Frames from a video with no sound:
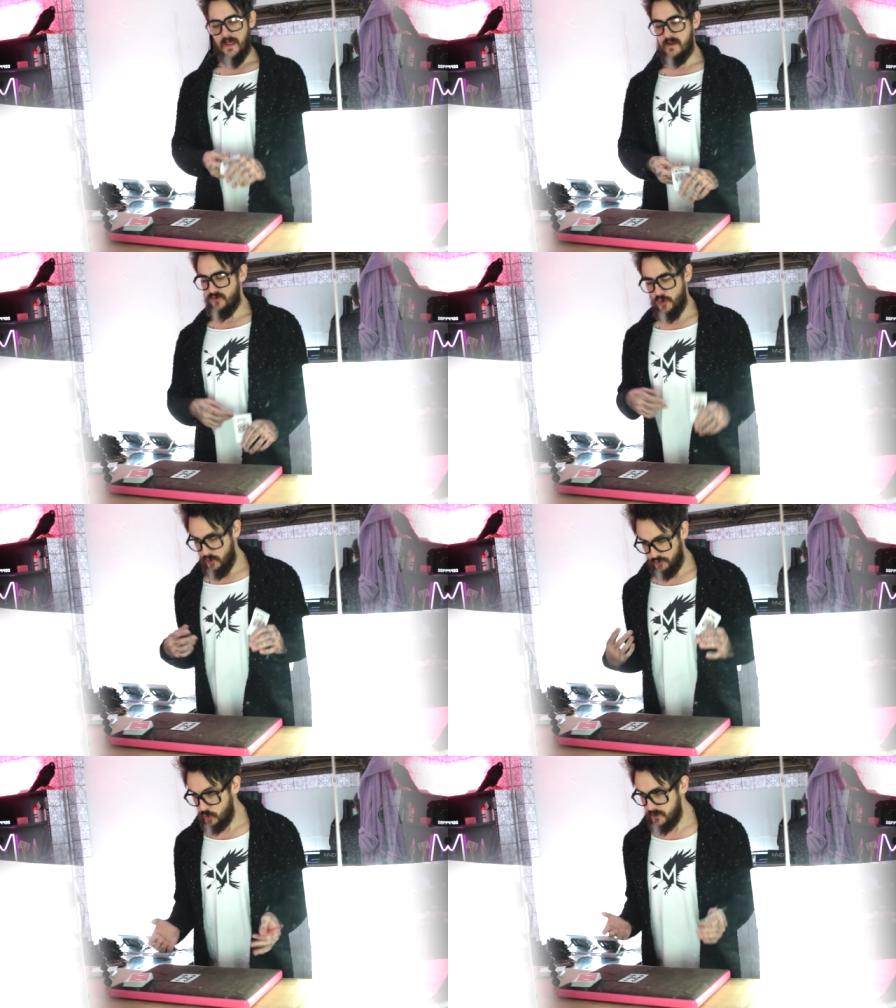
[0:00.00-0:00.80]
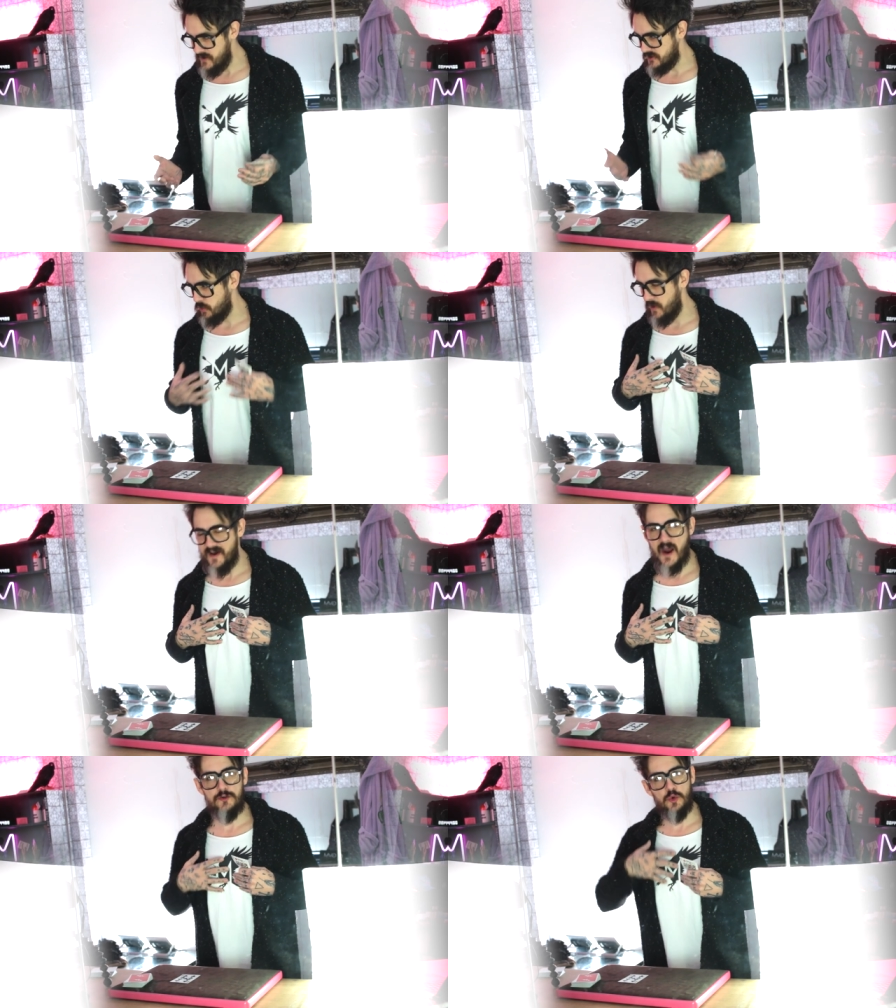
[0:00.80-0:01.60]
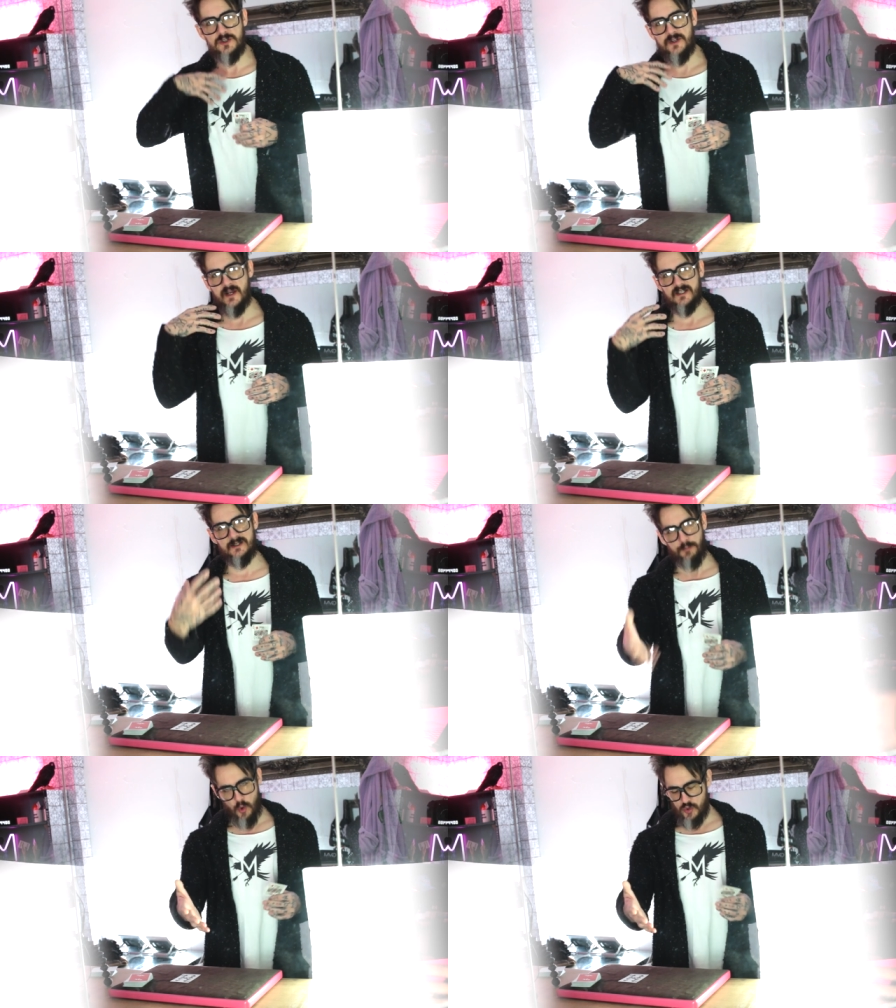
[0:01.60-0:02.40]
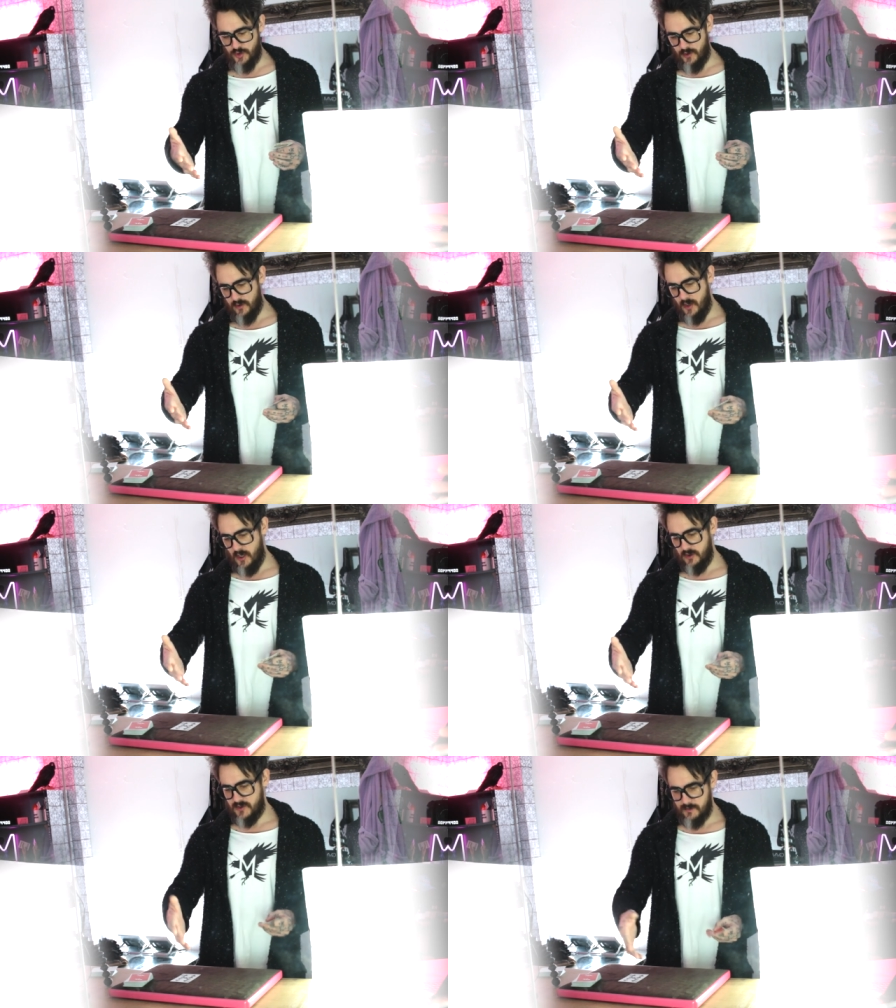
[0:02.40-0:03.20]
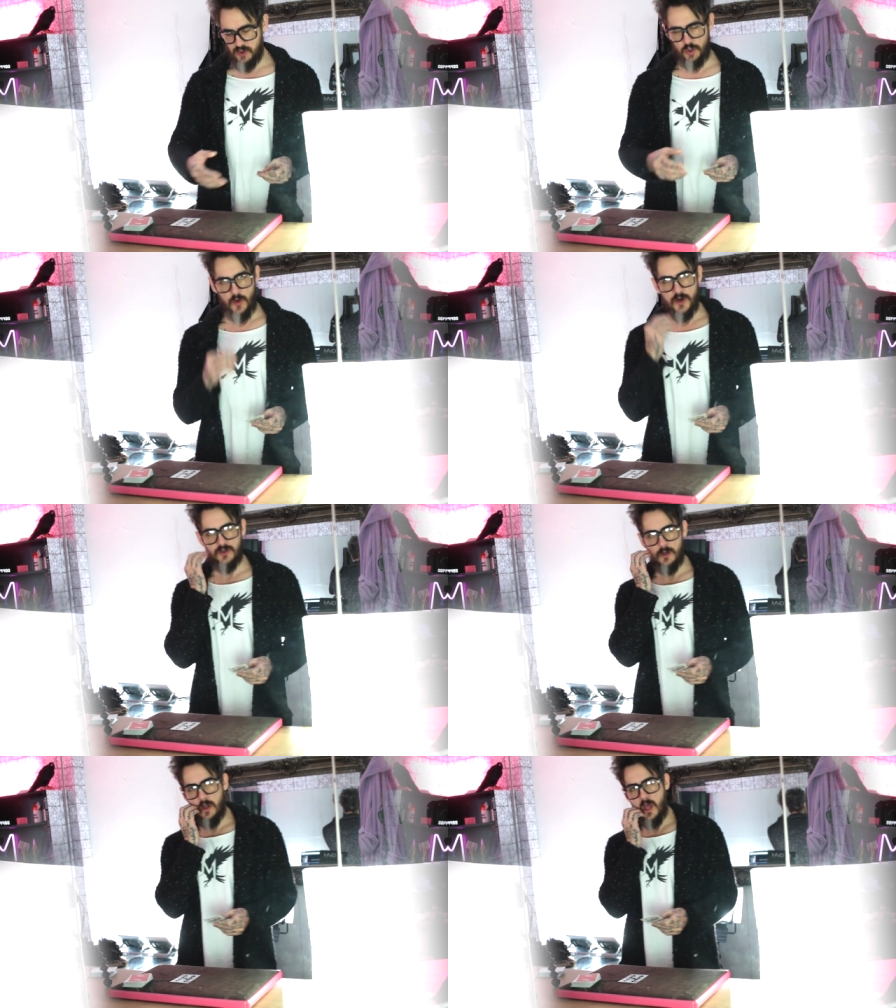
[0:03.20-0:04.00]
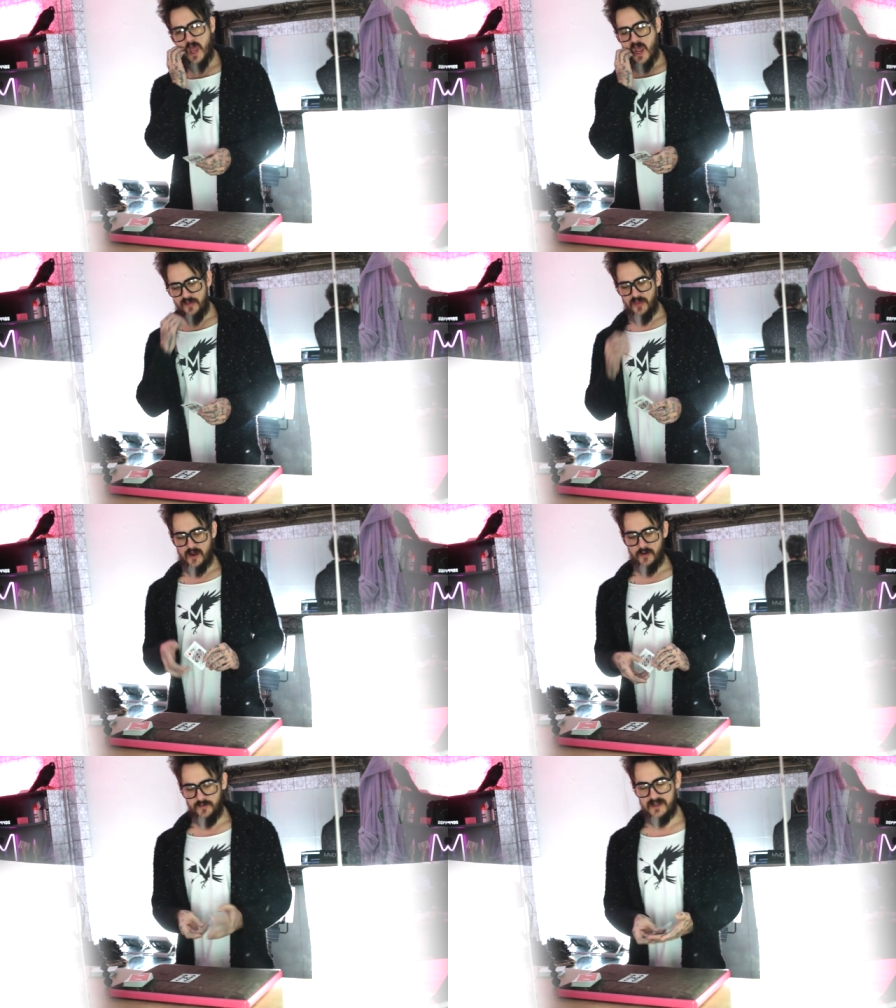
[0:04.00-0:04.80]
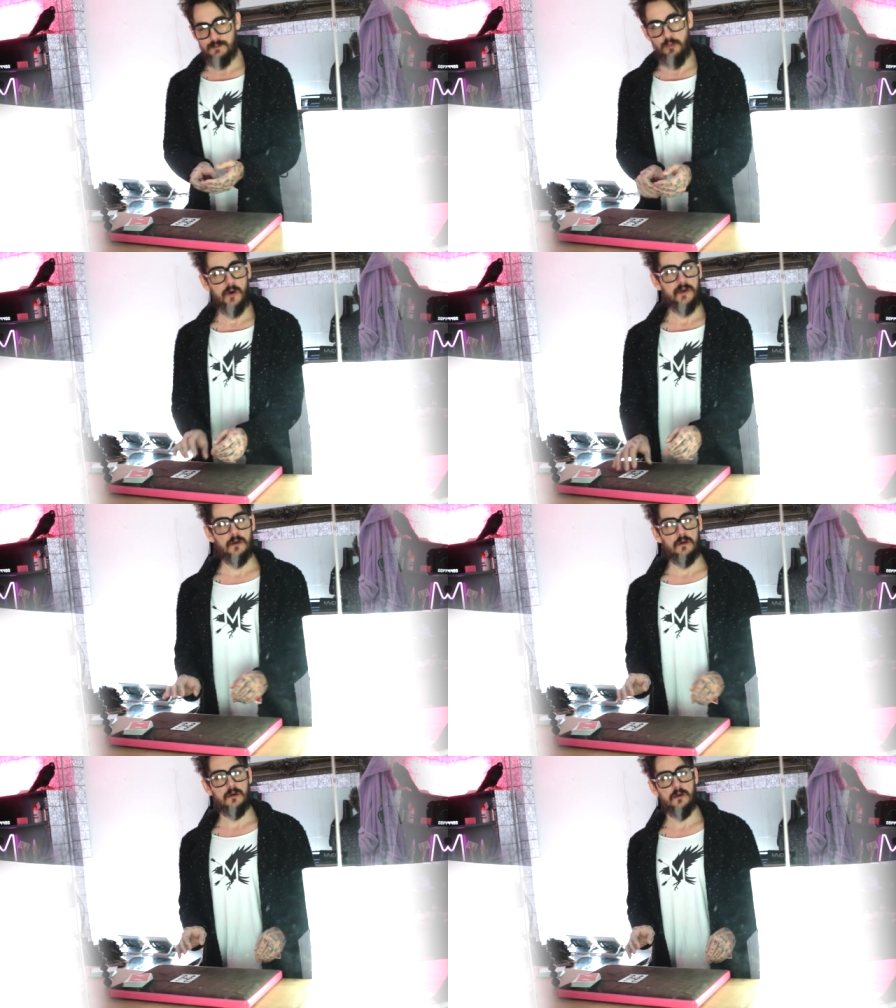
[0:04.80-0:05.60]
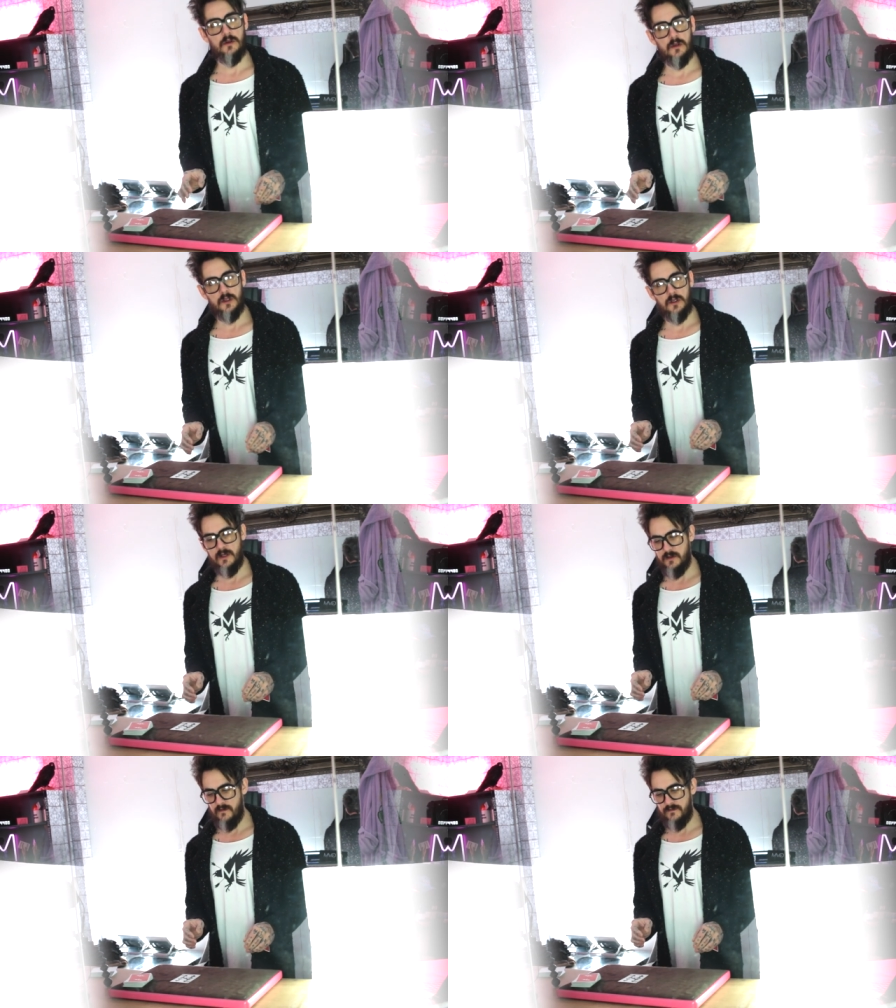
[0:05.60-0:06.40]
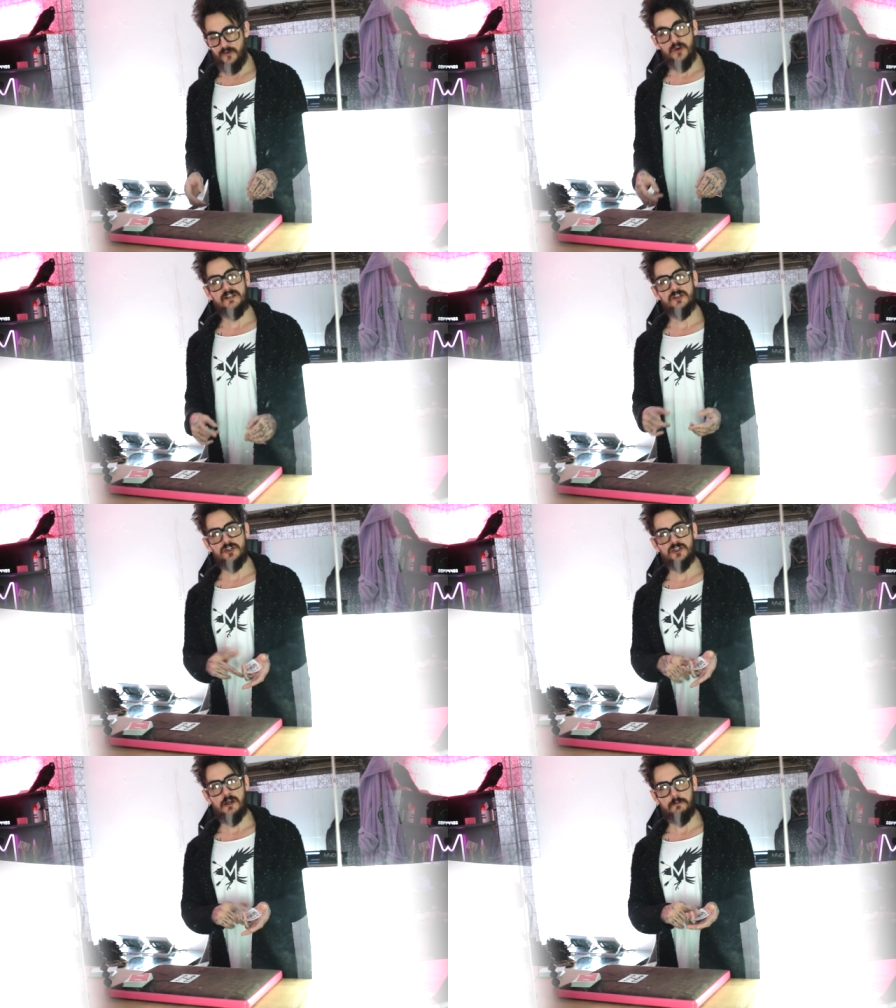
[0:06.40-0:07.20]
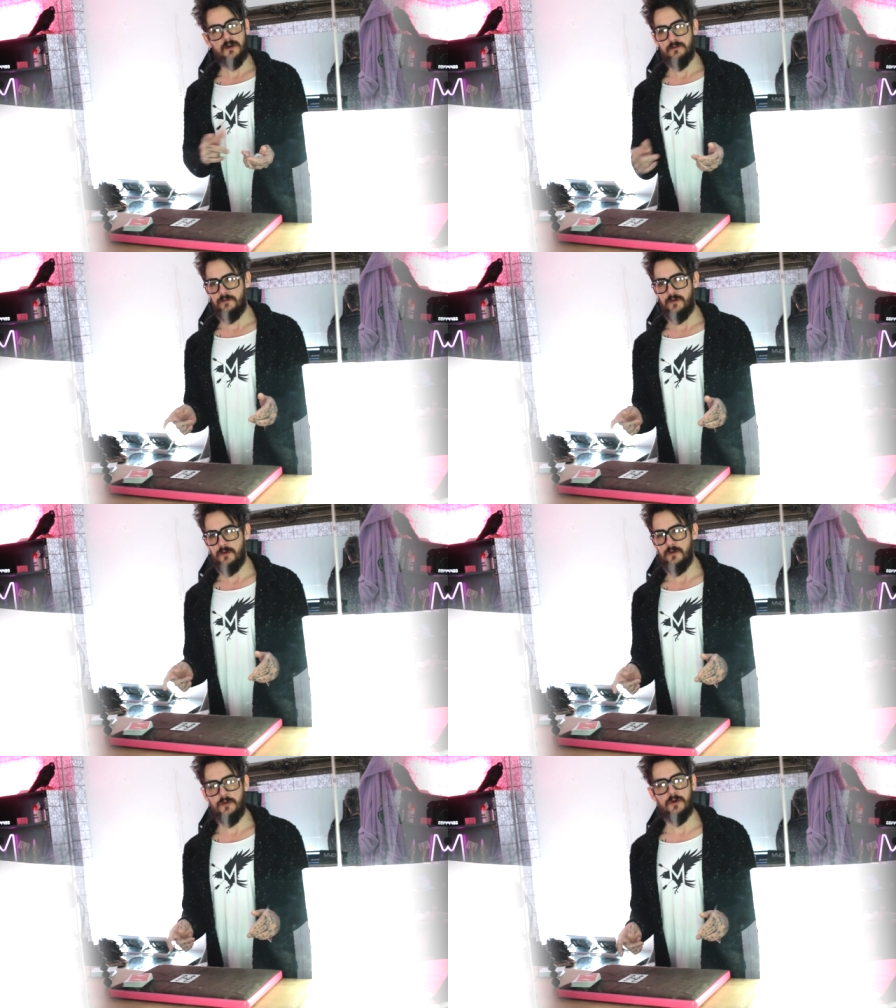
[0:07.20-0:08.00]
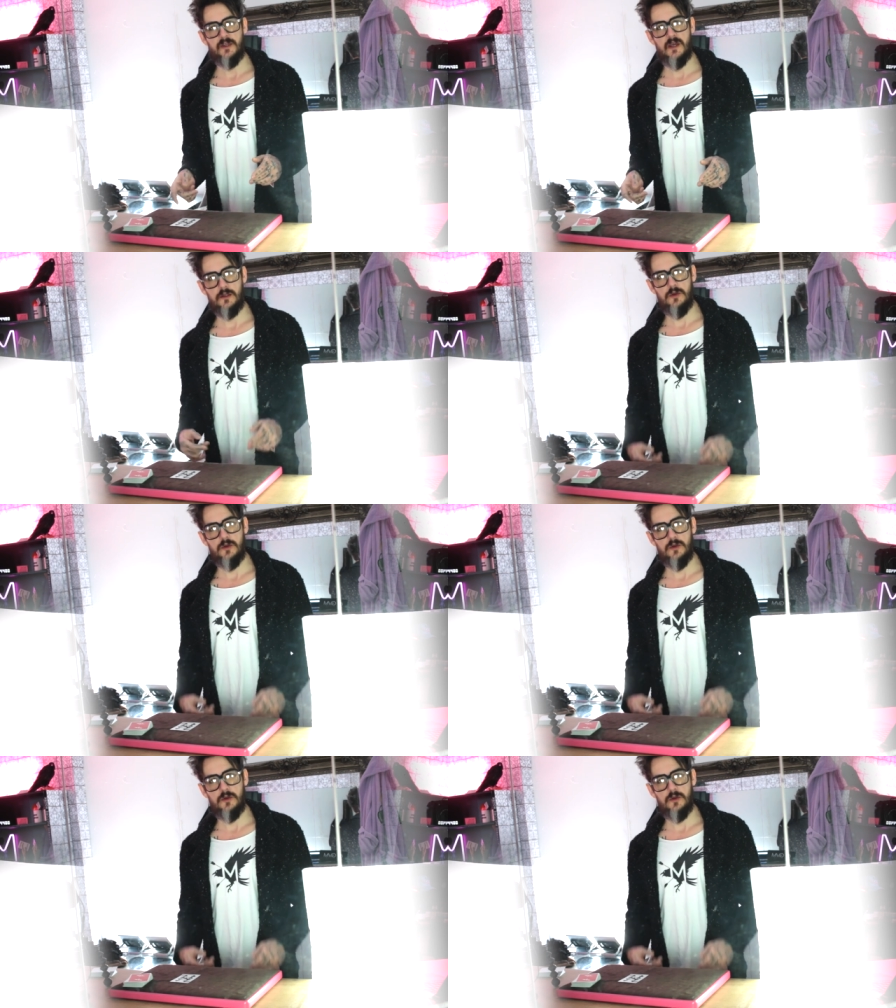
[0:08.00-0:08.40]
If you're not doing this the way that I do as an exposure demonstration, then at this point then you're free to just get rid of the, the king.